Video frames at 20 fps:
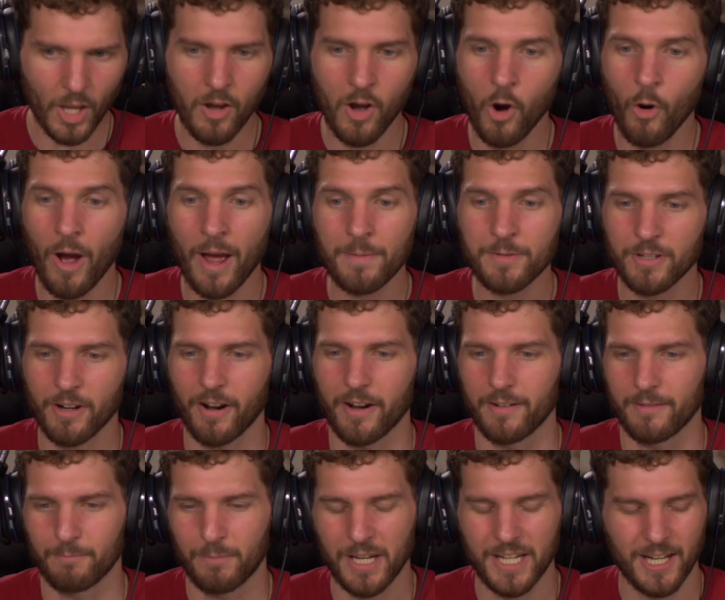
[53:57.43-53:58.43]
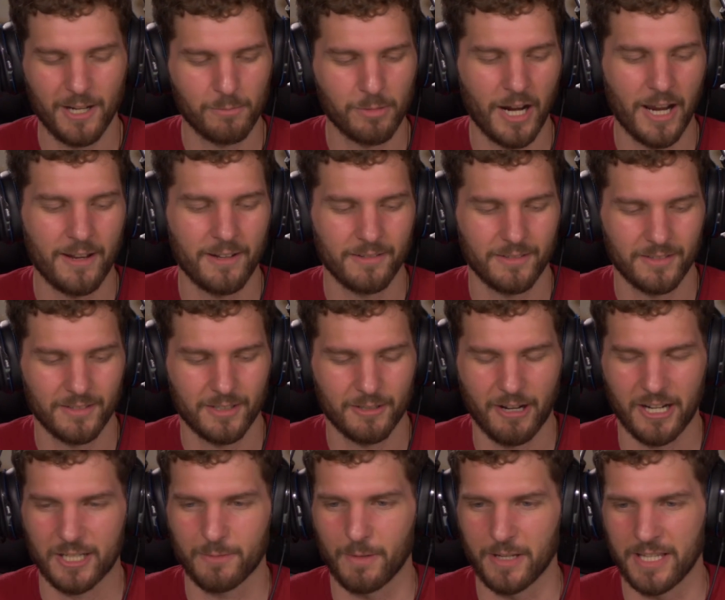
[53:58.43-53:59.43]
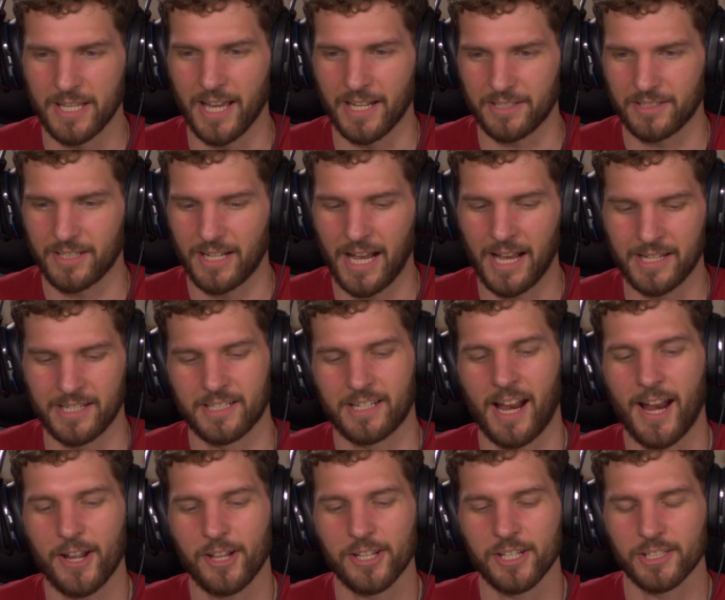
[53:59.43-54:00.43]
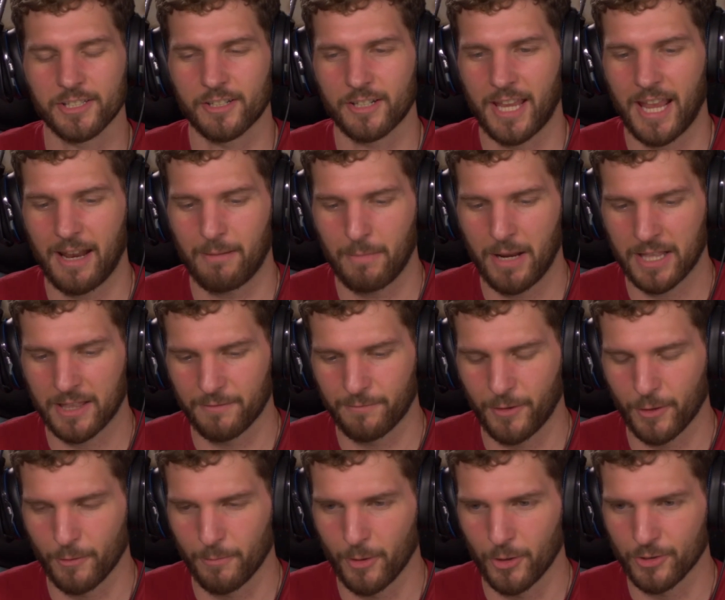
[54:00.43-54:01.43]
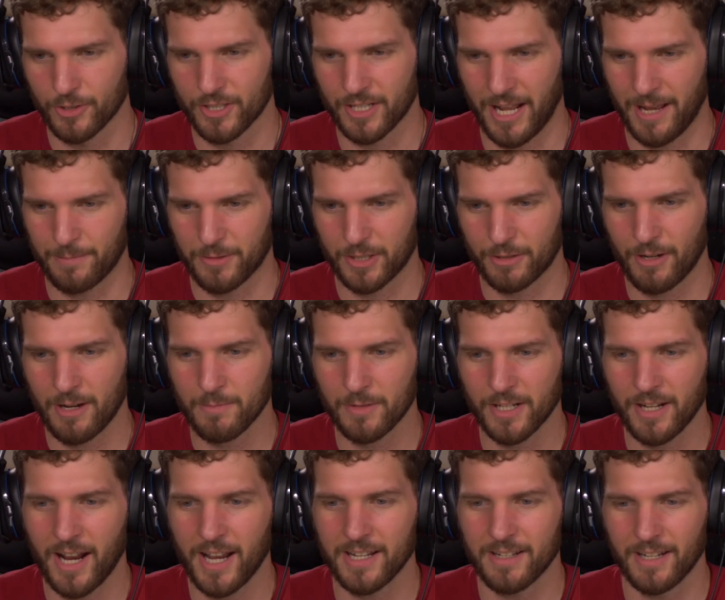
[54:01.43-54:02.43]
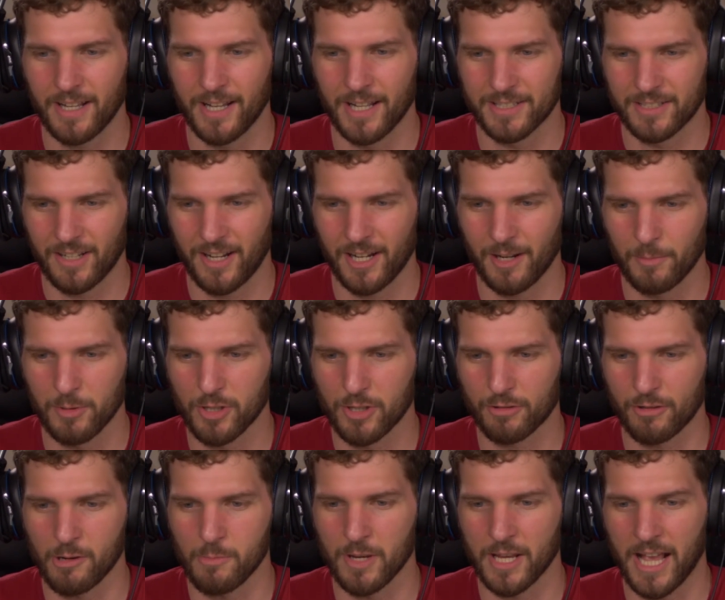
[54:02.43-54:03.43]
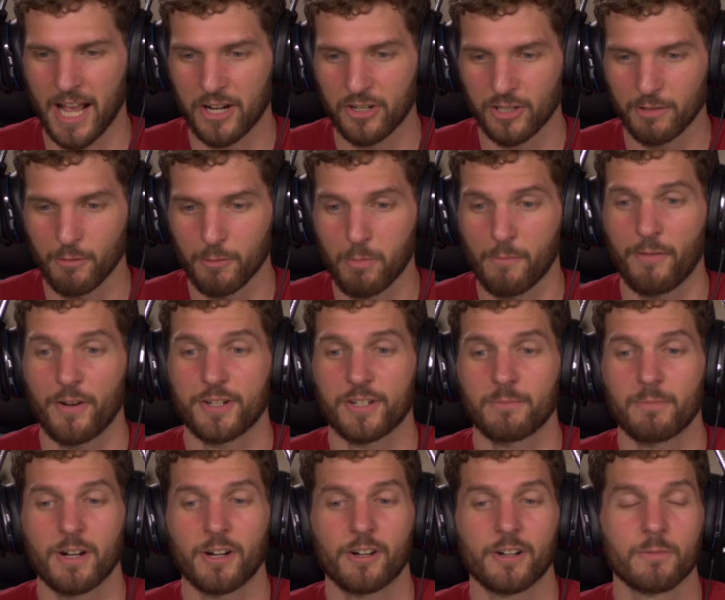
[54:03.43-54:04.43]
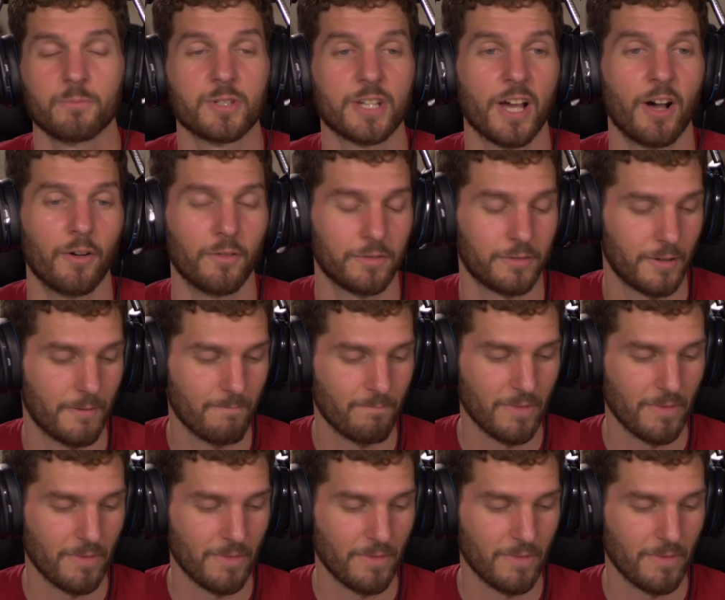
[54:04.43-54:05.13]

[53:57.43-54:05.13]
Oh, I'm sorry. BeatenDownBrian corrects me. Yes, Kyle Hilliard can't make the Photo Mode Snap stream tonight. Tonight I'll be streaming actually with Professor Mirror himself.